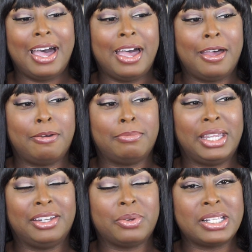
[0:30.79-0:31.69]

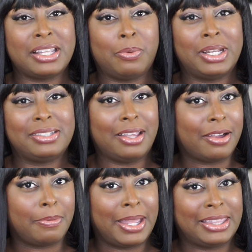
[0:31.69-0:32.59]
And the reason I want to
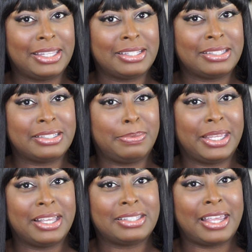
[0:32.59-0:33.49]
talk about this is
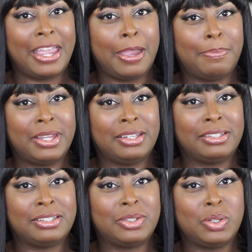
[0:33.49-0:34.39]
because I
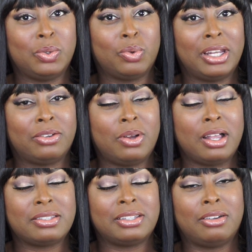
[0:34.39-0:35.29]
happened to run
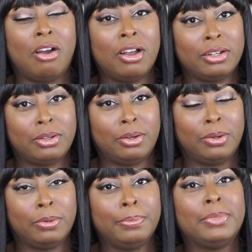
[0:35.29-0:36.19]
across an
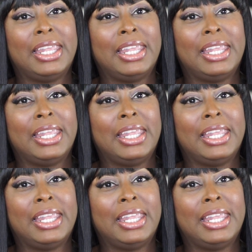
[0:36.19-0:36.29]
article